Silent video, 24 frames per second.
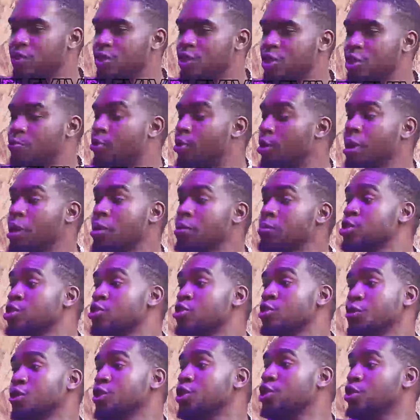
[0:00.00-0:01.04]
the problem is
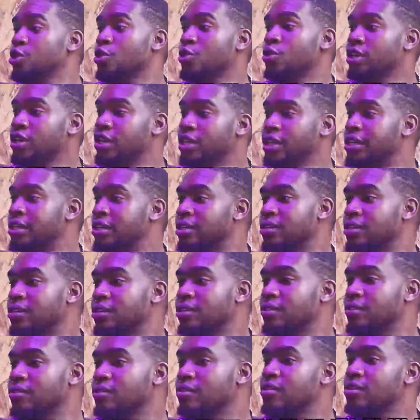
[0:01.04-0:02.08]
not with the young girl.
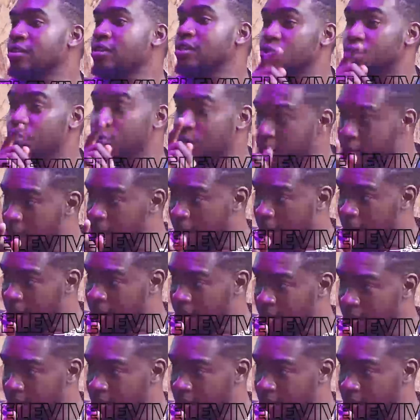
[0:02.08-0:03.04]
It's with the man.